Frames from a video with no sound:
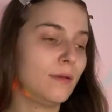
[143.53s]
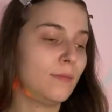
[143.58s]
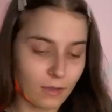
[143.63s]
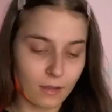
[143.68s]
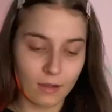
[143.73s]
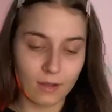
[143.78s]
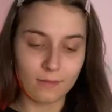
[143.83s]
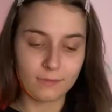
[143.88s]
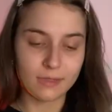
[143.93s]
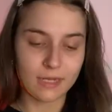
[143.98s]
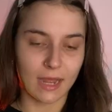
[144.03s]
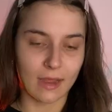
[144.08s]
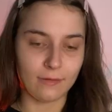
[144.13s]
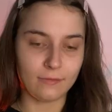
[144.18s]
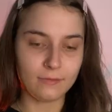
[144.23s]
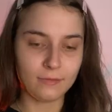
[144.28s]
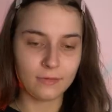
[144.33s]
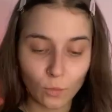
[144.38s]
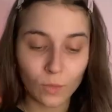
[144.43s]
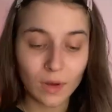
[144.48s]
Calm
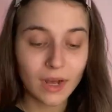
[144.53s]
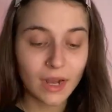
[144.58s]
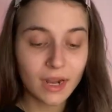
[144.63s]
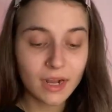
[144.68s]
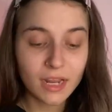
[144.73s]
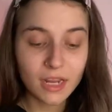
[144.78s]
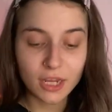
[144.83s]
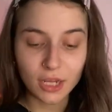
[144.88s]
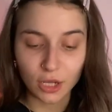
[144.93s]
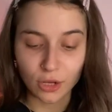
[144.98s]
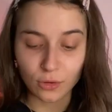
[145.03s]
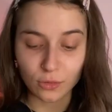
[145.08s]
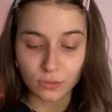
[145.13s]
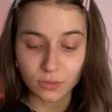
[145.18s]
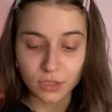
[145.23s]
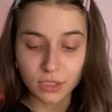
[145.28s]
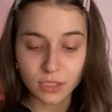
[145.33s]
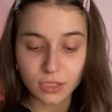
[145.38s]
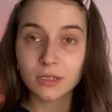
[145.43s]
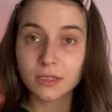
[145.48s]
down. We're gonna
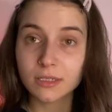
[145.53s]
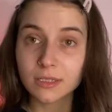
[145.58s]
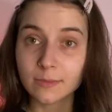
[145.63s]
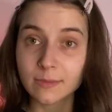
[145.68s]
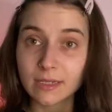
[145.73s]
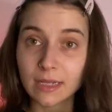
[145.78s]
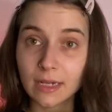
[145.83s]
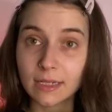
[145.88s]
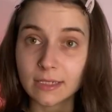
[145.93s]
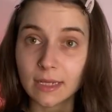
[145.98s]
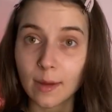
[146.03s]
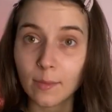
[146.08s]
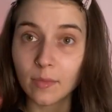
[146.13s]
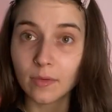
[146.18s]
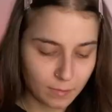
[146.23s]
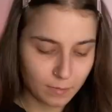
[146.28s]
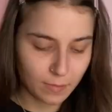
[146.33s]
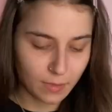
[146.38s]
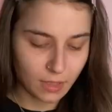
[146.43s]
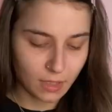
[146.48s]
use some sellotape tape
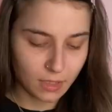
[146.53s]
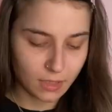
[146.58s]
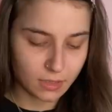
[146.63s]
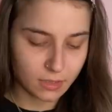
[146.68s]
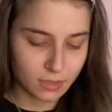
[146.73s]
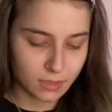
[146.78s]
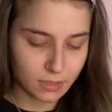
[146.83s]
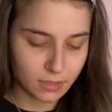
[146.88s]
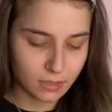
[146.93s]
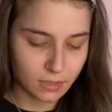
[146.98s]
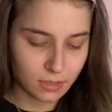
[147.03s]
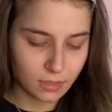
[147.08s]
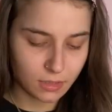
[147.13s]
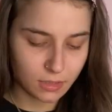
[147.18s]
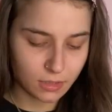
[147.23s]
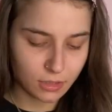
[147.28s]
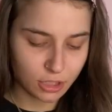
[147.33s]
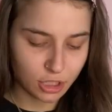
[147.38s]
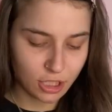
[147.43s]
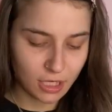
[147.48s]
because
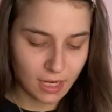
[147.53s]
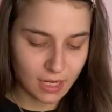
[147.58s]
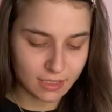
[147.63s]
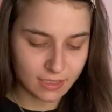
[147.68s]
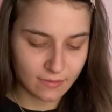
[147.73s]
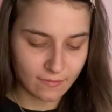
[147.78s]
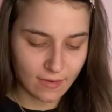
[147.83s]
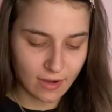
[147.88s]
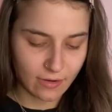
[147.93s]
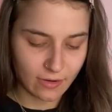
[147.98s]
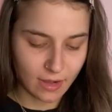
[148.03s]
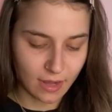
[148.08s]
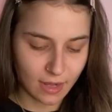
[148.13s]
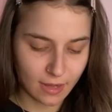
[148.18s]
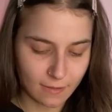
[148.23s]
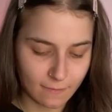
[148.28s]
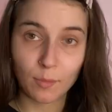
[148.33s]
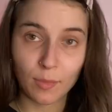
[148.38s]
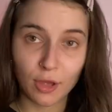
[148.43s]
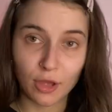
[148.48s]
she has a
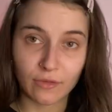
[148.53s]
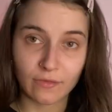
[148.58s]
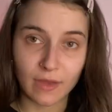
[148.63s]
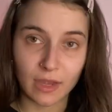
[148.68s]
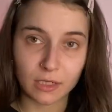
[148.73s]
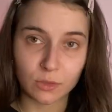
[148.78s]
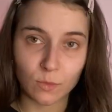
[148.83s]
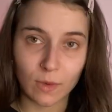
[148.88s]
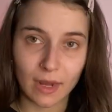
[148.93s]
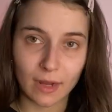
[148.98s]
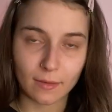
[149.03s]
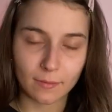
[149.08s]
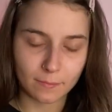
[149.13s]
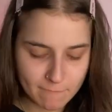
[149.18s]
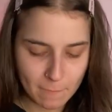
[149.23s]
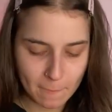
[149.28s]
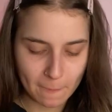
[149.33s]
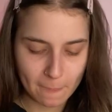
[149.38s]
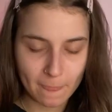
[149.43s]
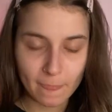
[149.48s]
very perfect wing.
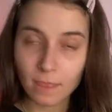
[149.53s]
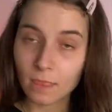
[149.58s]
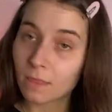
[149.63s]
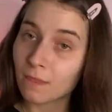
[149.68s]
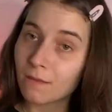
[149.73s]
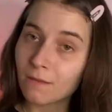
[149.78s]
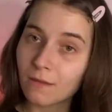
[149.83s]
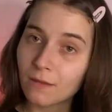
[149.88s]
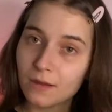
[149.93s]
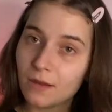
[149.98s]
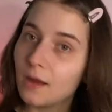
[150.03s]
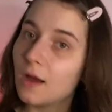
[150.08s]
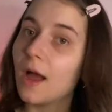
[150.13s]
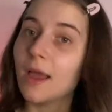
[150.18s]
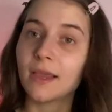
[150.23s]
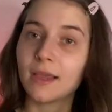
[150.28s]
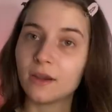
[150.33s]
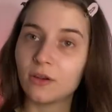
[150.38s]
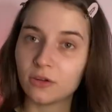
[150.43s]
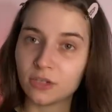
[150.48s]
I
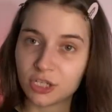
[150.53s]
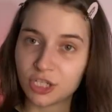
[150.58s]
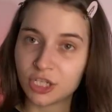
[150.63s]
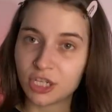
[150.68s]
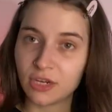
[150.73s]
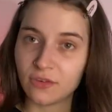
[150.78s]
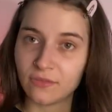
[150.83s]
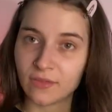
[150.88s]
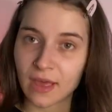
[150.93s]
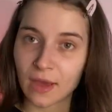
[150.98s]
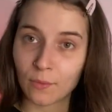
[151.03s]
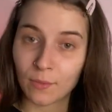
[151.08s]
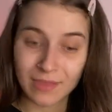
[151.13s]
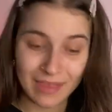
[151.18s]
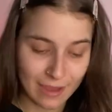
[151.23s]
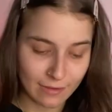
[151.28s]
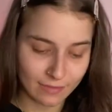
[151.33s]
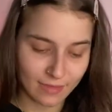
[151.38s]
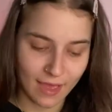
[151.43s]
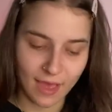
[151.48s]
cannot achieve that
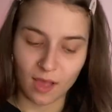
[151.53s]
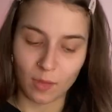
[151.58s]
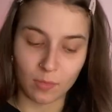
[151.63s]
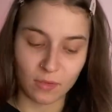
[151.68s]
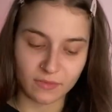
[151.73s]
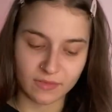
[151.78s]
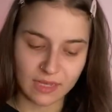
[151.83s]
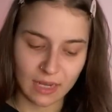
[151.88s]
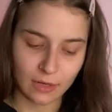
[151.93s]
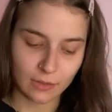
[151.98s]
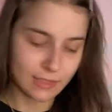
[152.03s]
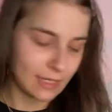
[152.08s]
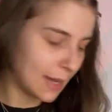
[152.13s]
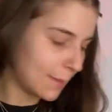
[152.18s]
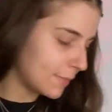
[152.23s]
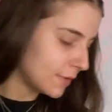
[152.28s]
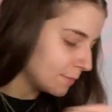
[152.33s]
without the help of sellotape.